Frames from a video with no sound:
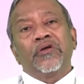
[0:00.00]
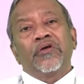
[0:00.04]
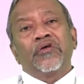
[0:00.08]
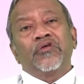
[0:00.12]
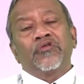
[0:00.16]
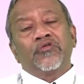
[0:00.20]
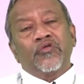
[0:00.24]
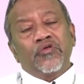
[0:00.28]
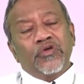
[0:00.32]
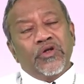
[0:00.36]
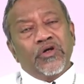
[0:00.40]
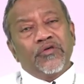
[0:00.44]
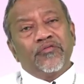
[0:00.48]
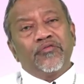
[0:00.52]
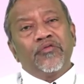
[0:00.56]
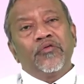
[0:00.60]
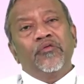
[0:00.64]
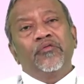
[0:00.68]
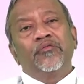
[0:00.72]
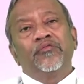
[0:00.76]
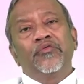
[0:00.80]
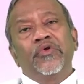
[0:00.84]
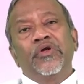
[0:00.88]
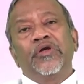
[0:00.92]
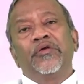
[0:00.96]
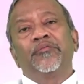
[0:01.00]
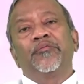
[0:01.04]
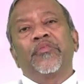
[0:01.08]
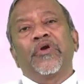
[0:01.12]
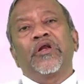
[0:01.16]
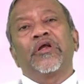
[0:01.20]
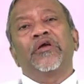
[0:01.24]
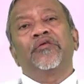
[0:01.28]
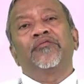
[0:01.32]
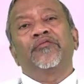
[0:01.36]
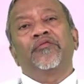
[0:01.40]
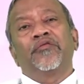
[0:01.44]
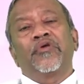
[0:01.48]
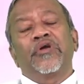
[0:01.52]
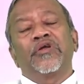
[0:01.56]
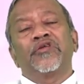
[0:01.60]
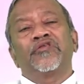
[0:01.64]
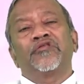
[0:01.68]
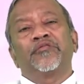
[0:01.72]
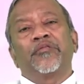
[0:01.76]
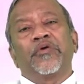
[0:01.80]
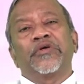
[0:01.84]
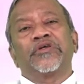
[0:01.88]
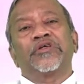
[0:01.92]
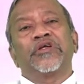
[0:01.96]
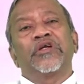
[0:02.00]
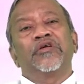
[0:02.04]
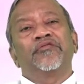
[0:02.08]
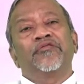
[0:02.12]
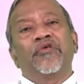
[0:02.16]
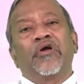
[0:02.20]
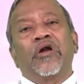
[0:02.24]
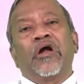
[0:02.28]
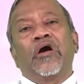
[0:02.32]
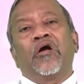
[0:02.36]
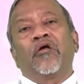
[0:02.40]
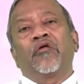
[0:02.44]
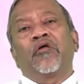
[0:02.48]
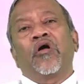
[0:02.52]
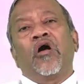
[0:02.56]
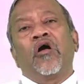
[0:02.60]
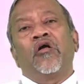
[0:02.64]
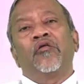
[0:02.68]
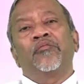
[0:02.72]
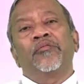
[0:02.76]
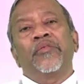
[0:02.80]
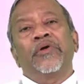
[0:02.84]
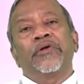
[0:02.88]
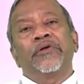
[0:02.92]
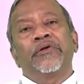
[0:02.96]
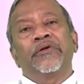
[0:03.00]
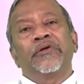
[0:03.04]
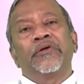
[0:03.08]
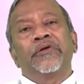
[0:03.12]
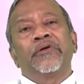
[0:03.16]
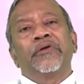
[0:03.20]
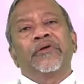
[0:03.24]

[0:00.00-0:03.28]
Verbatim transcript: So, therefore, we pray very specially for our government